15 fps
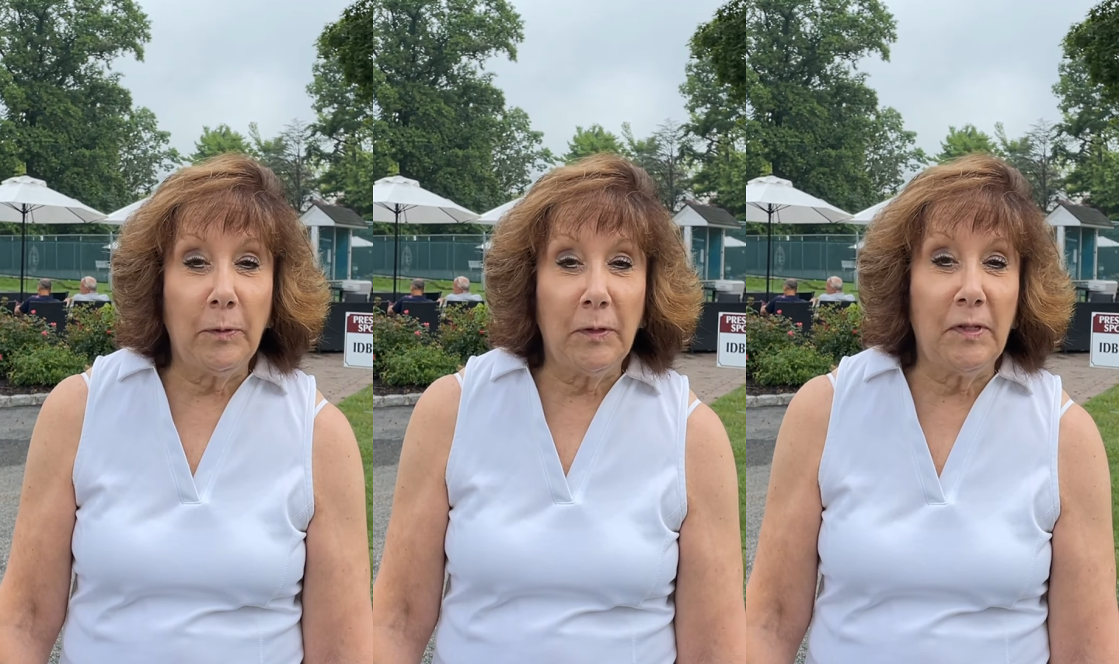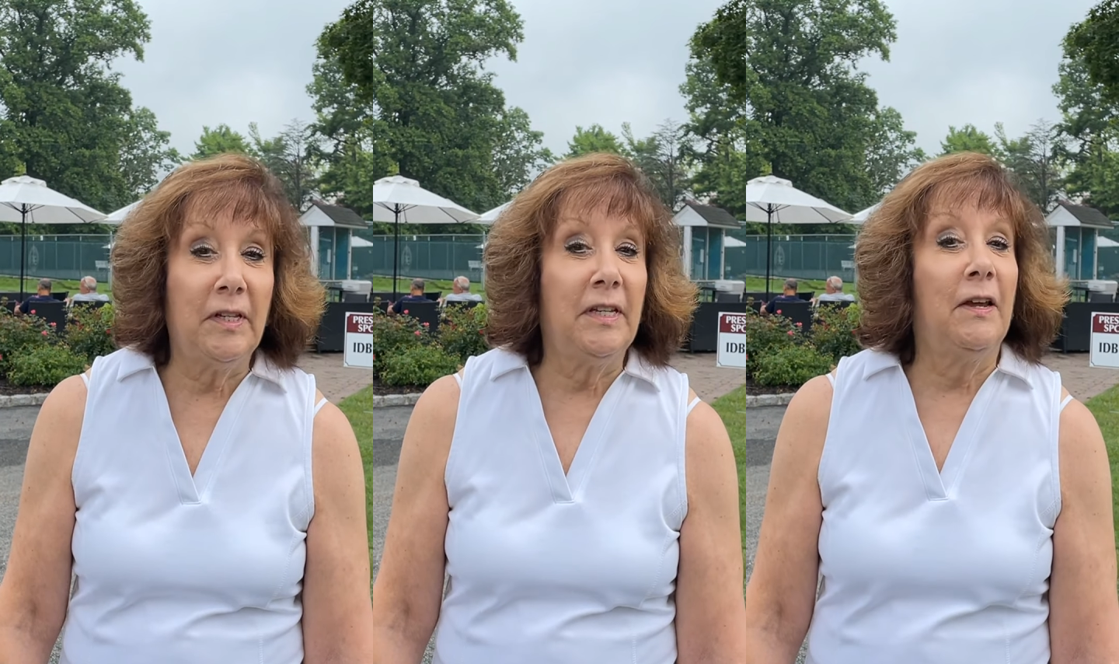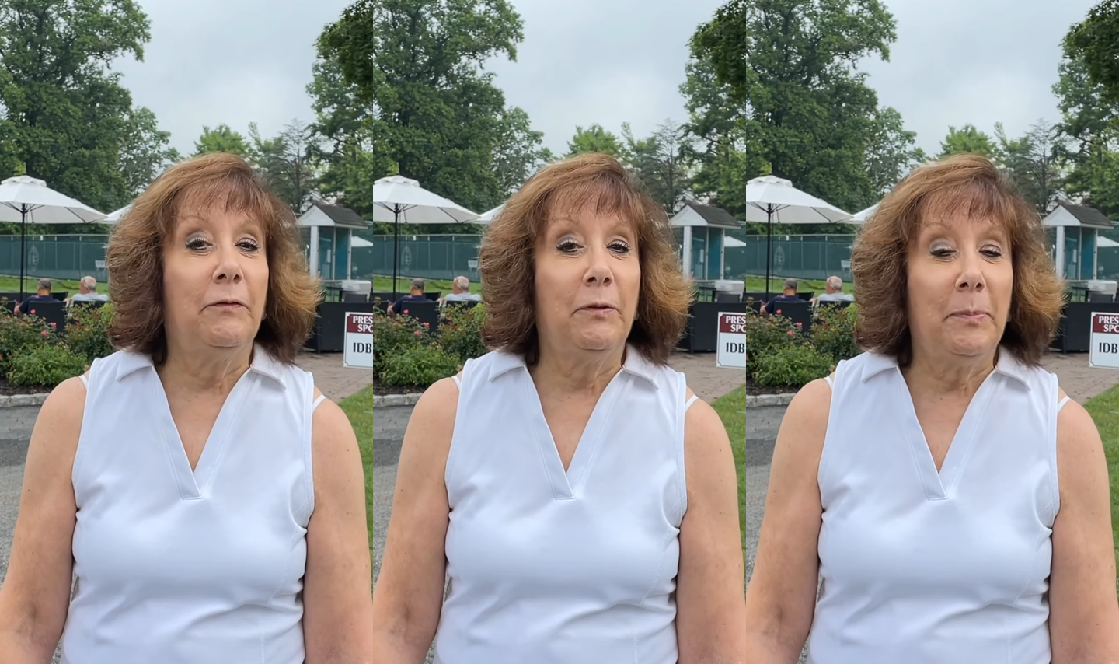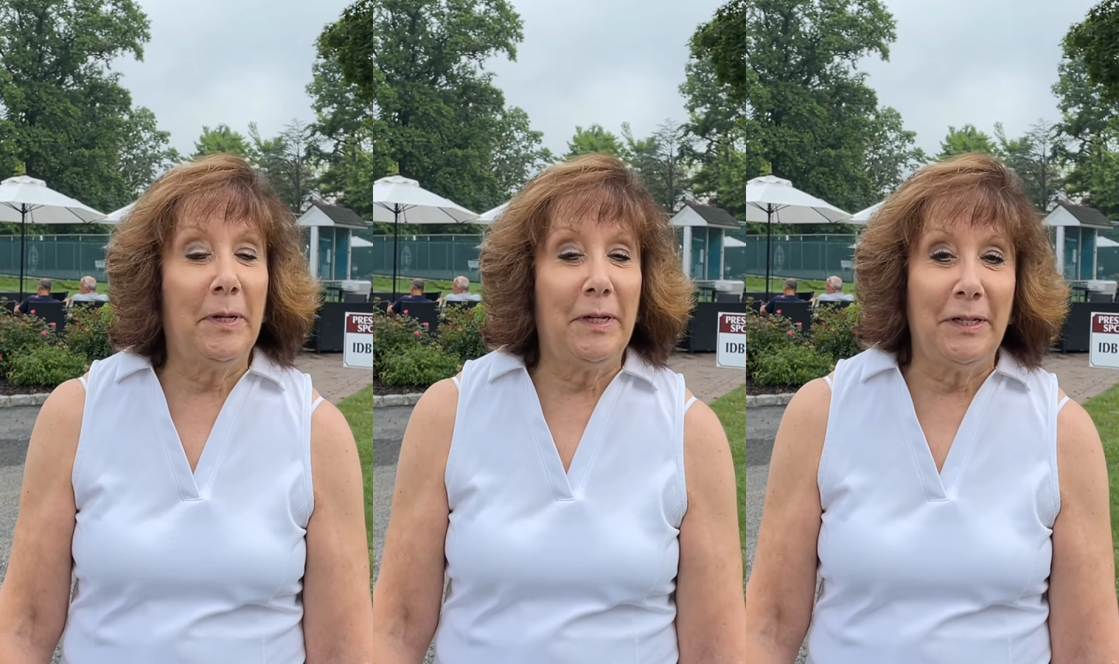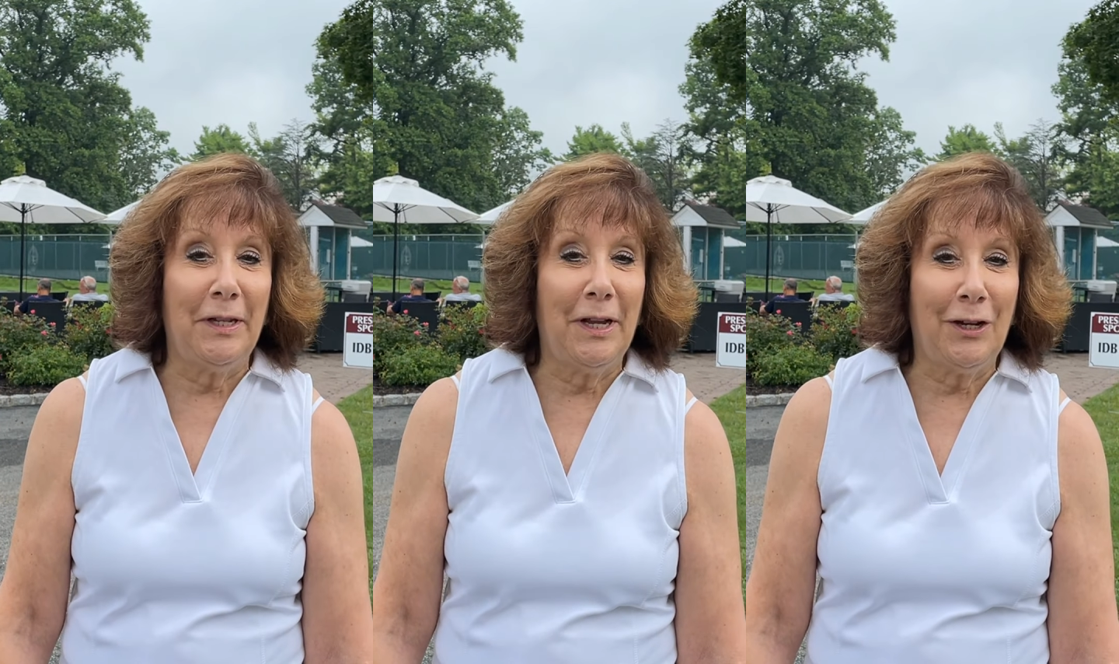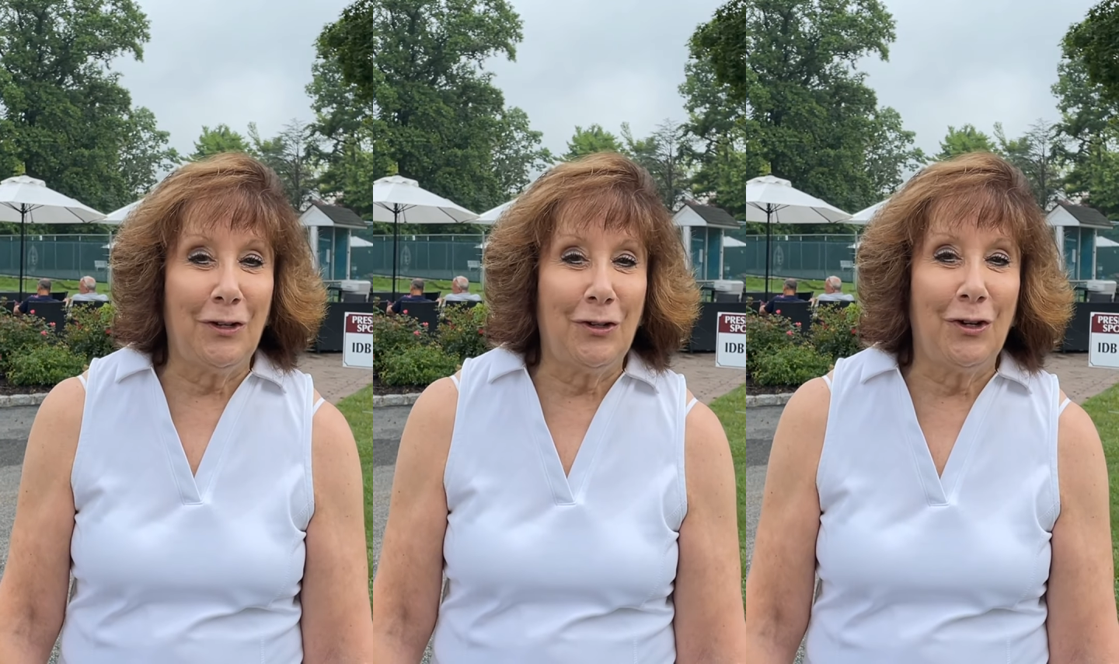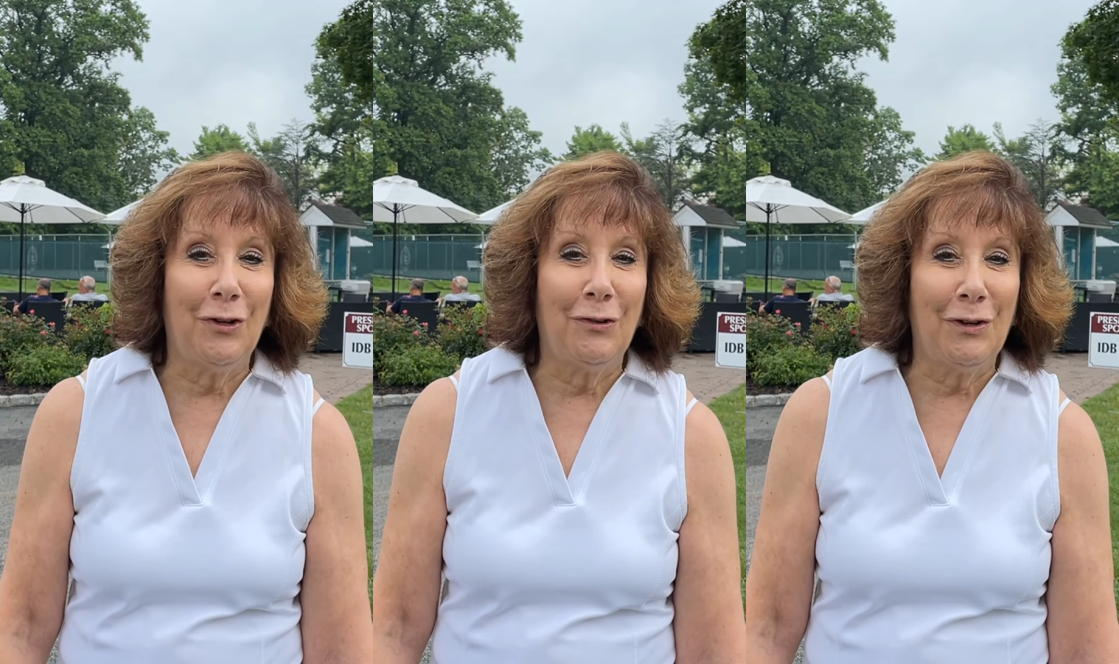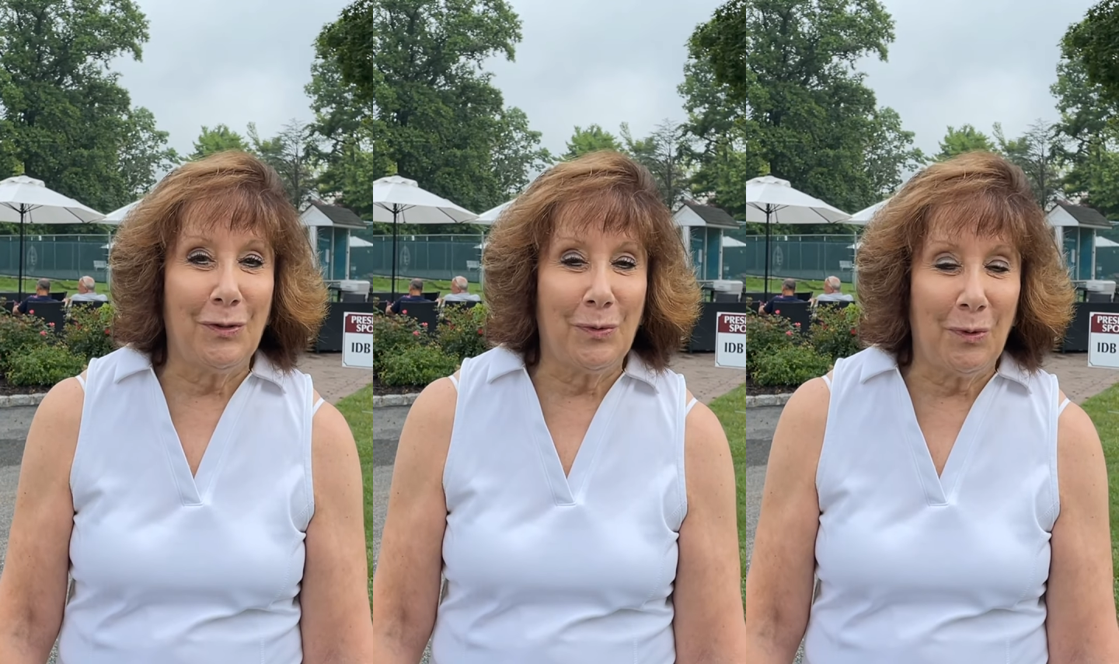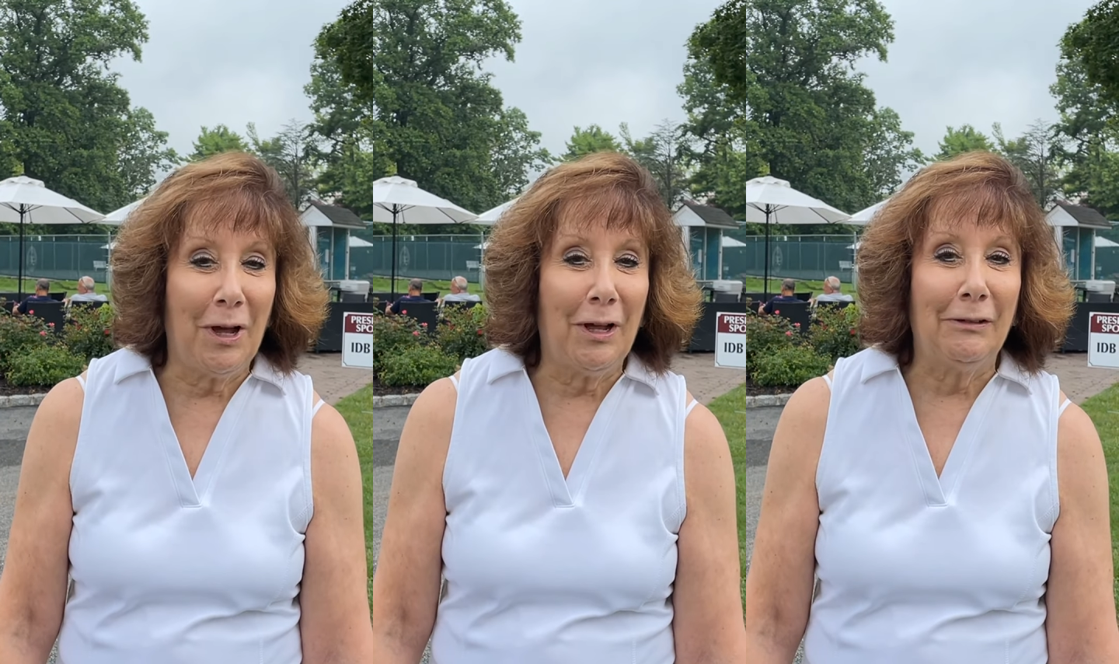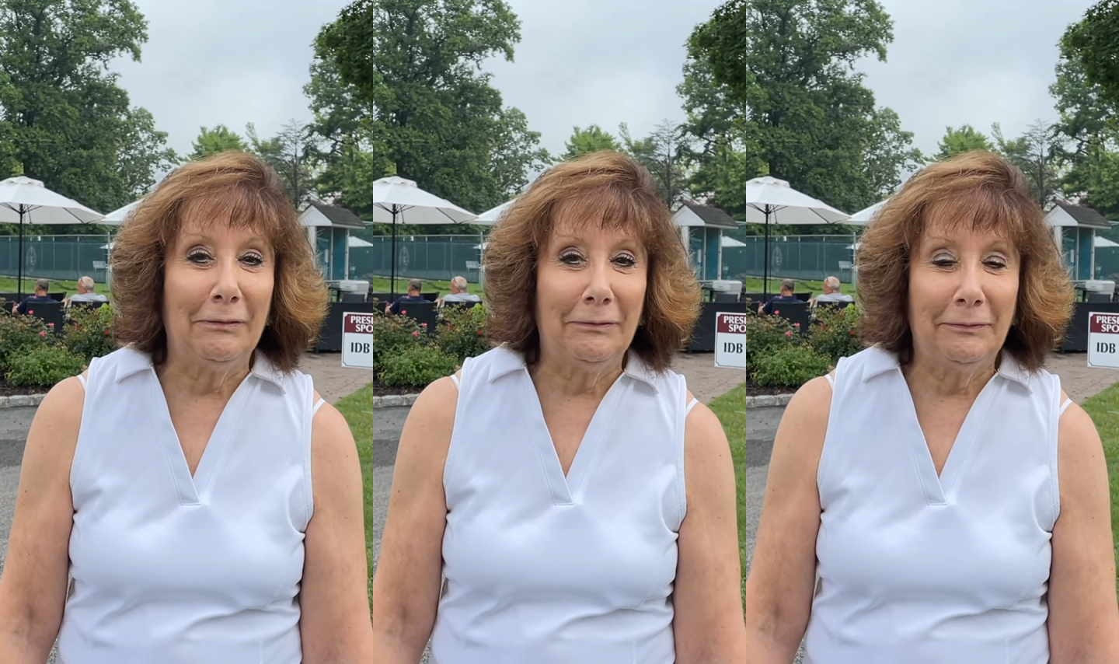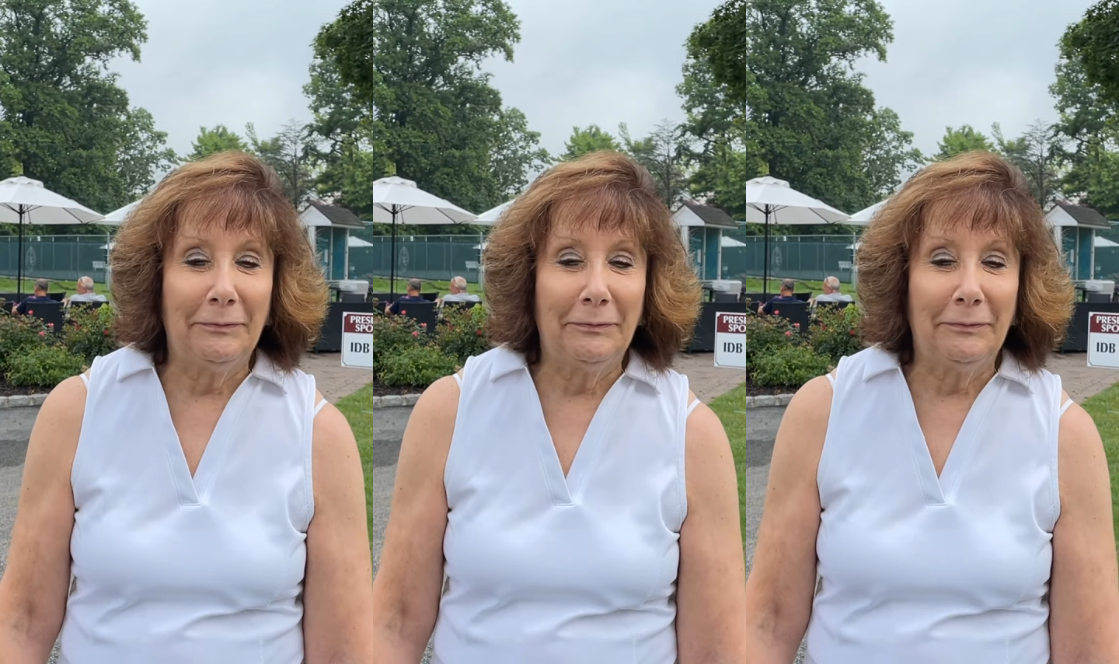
to see everybody next year as well.